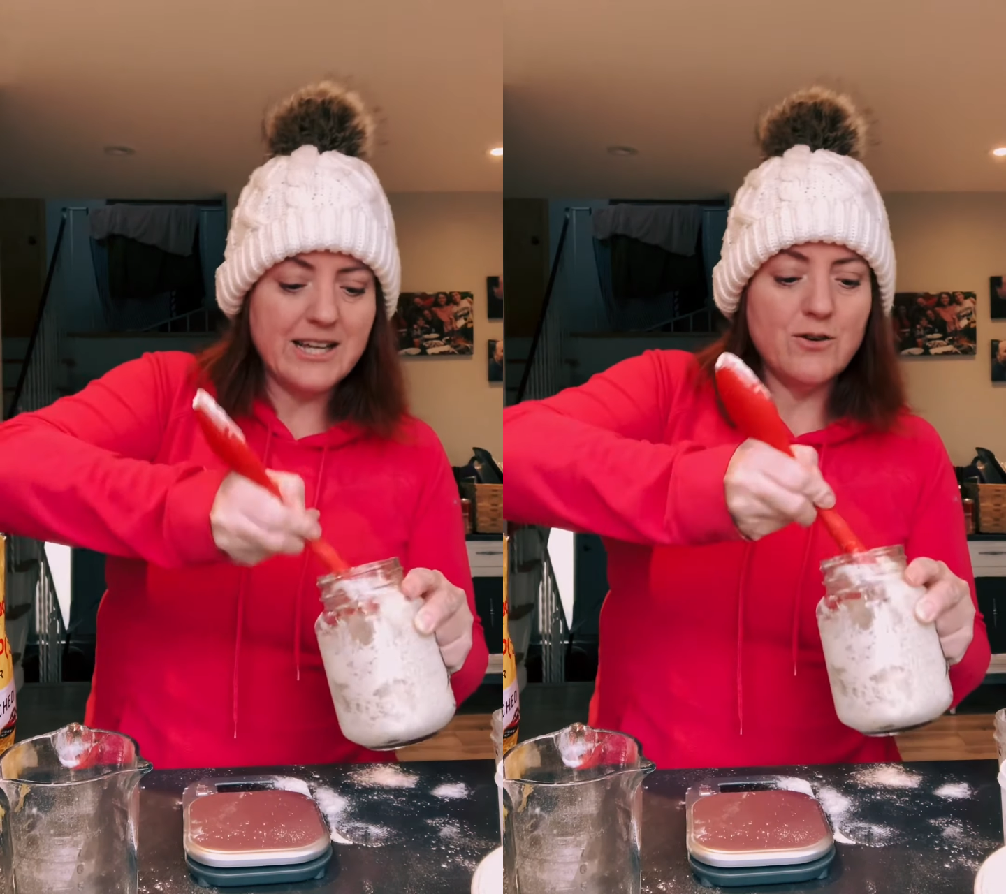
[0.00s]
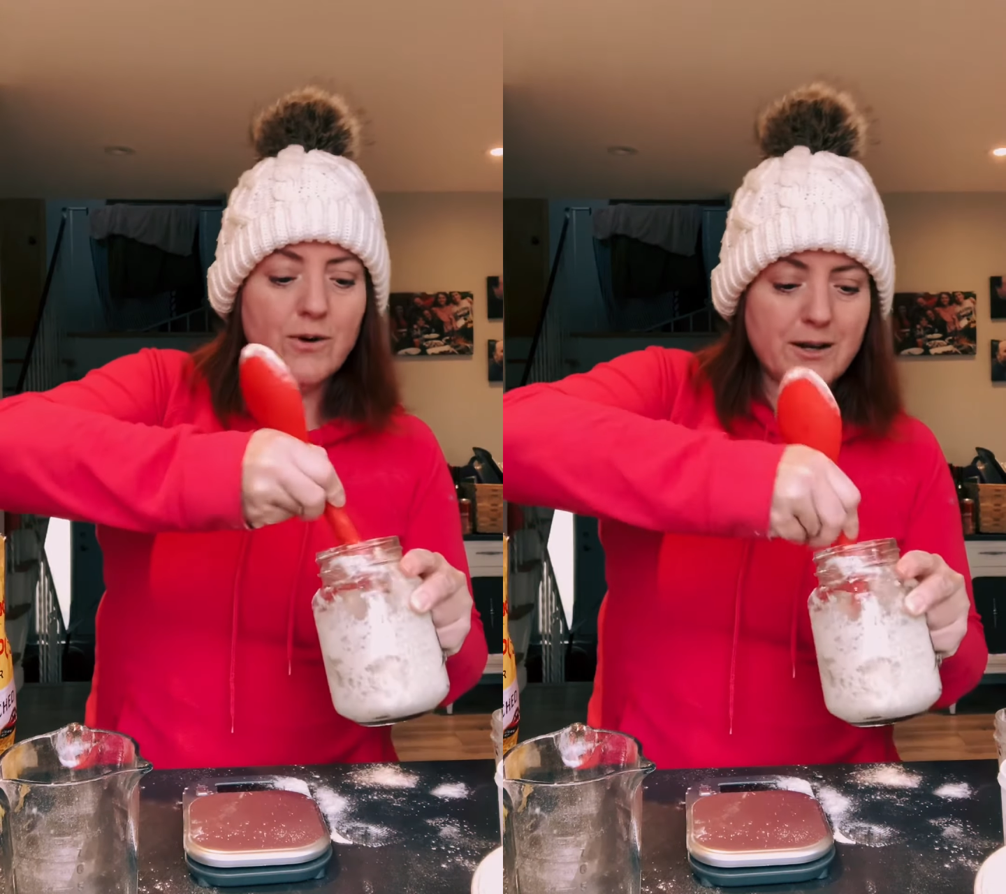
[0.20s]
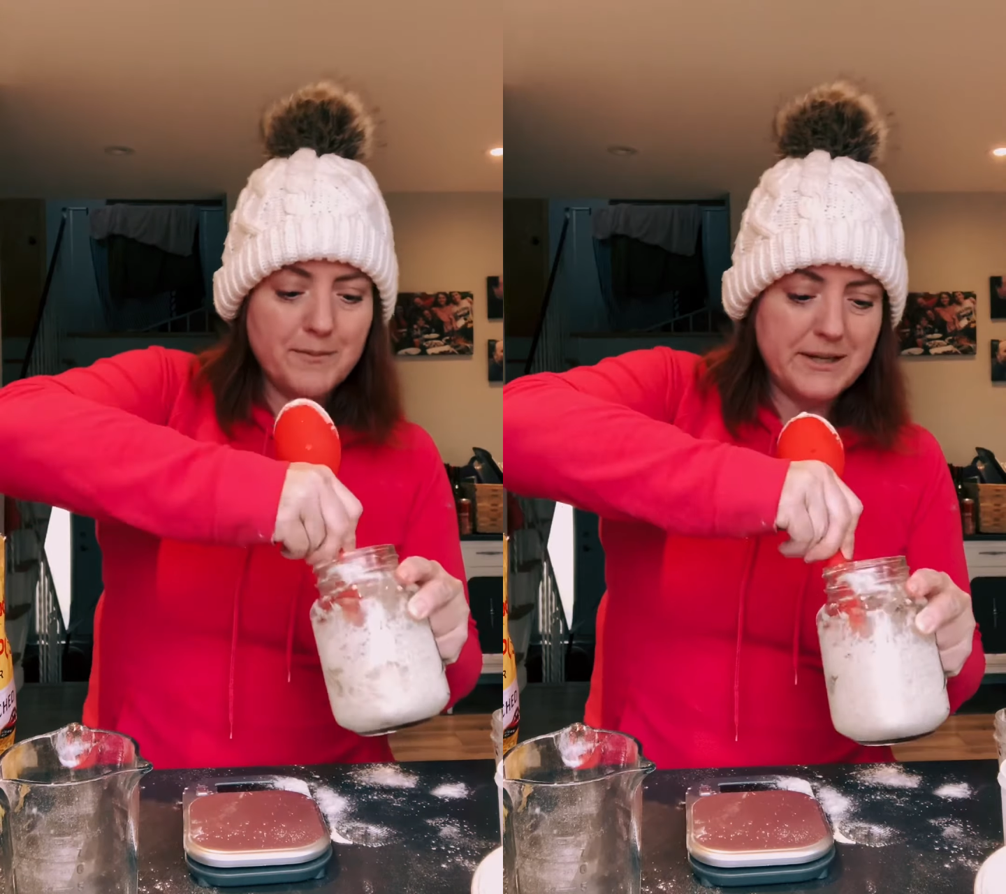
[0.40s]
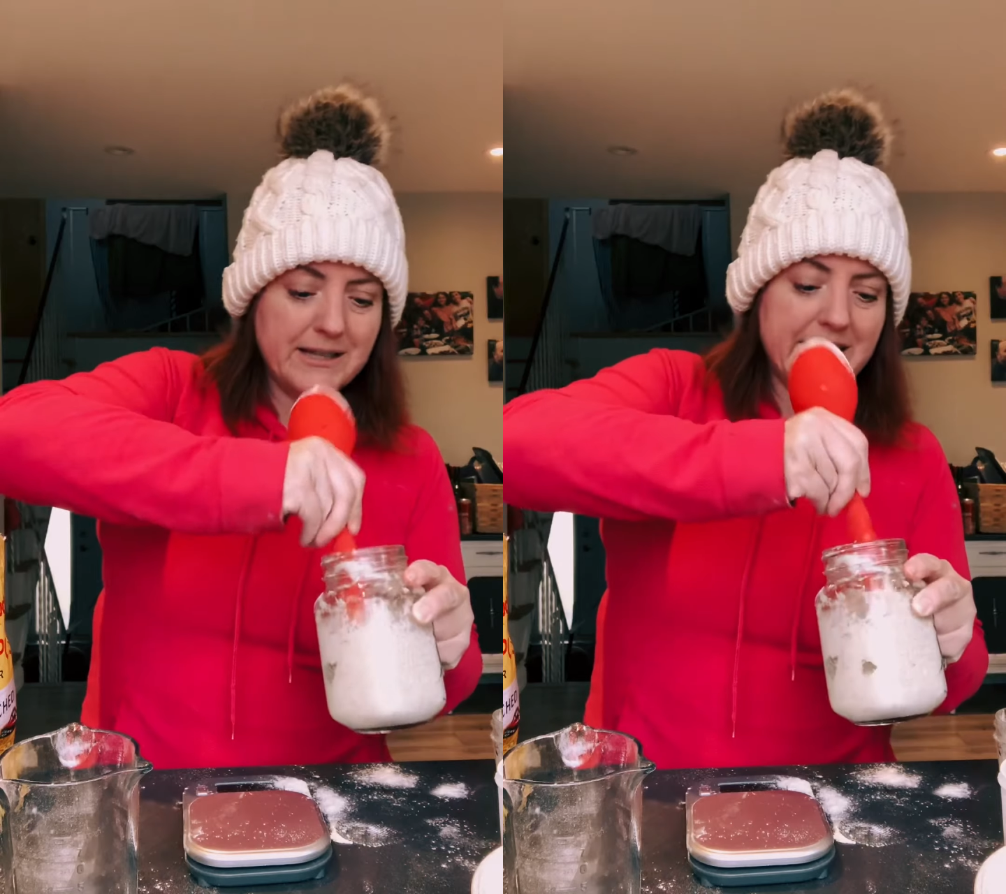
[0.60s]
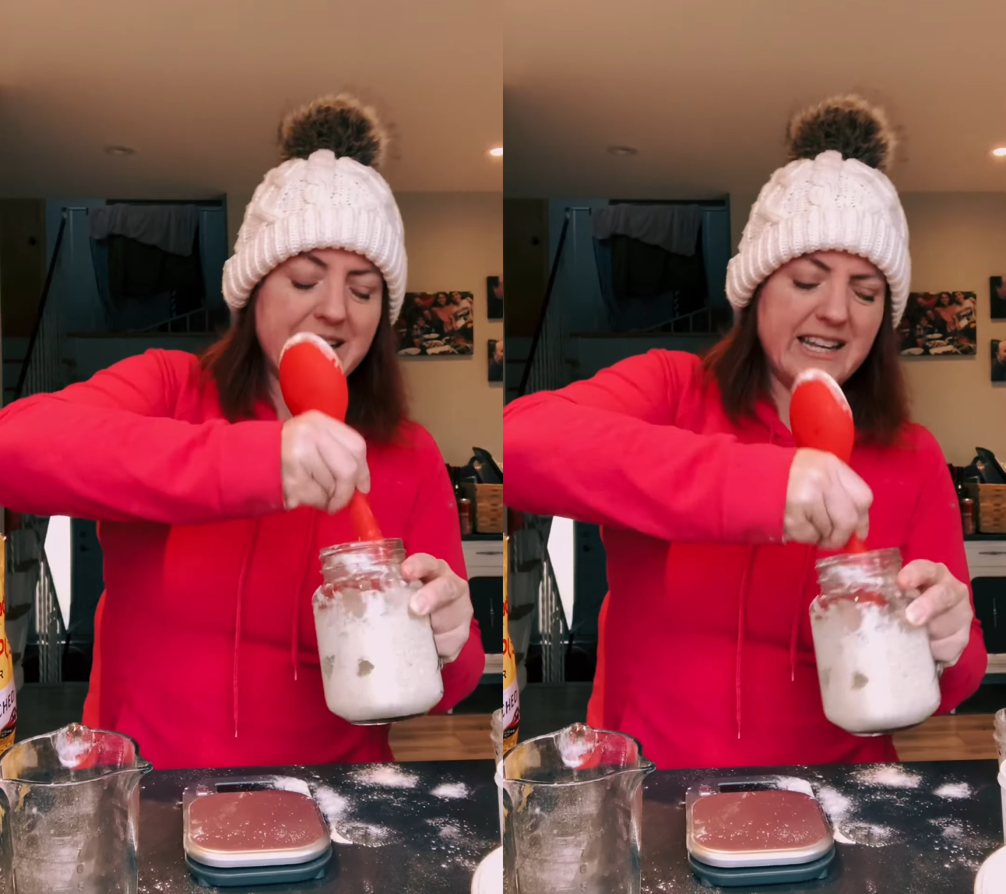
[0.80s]
you want to be
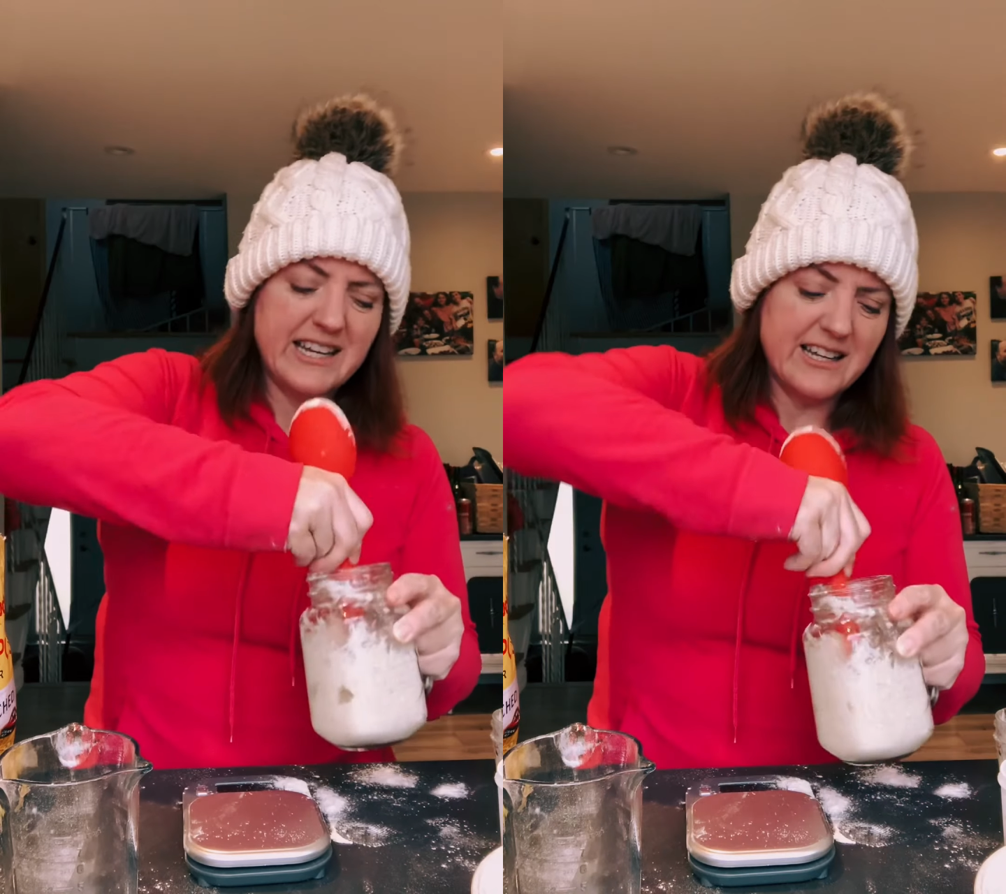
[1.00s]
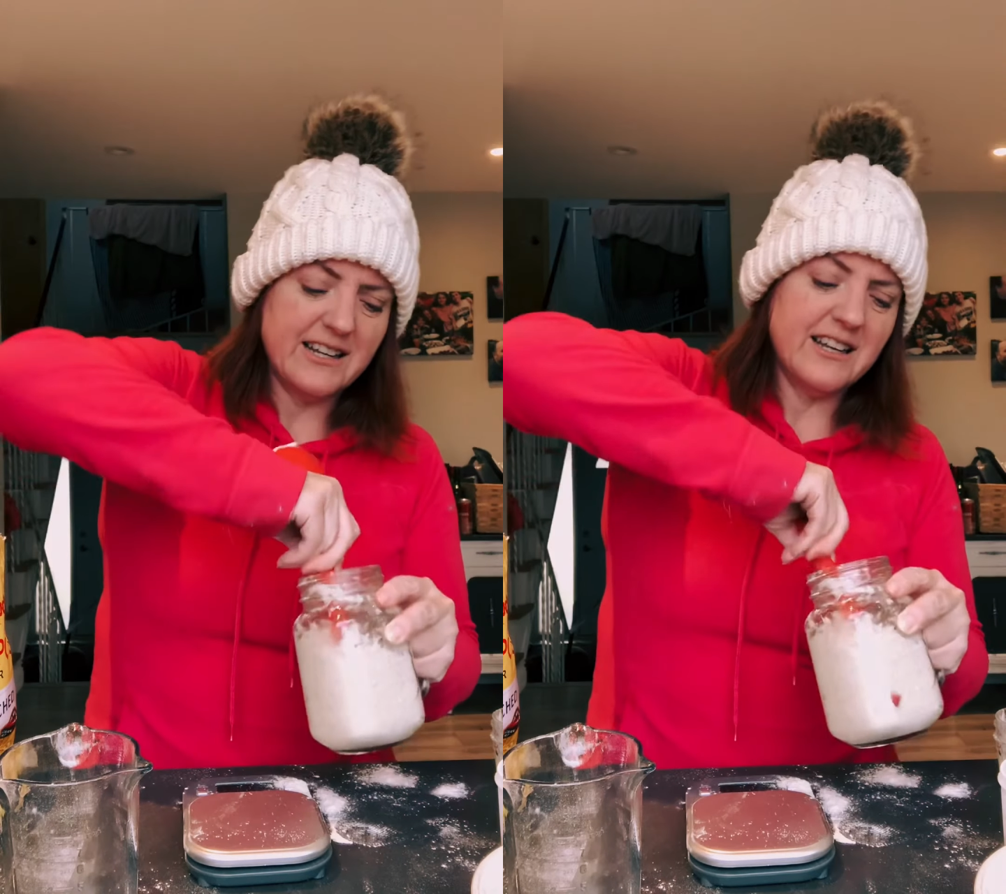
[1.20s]
like getting